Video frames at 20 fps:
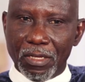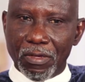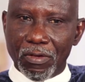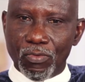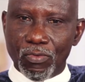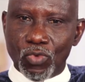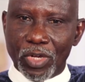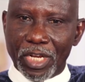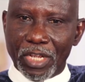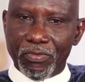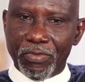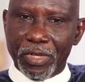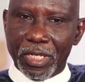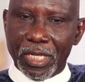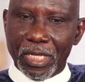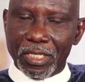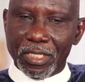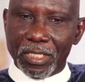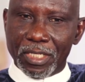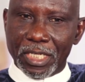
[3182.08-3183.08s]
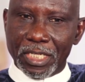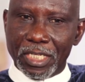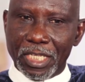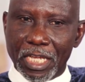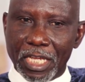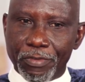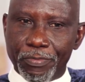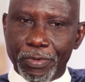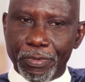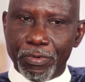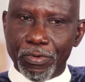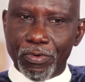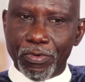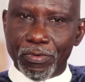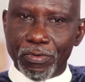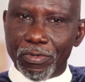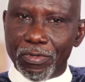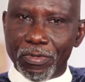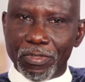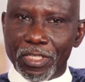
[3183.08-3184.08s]
What I realize is that the young people don't
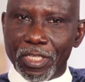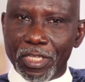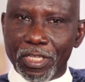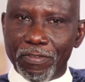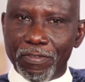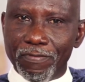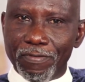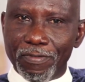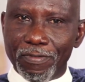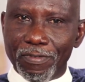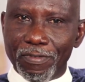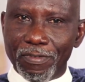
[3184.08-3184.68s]
want to serve.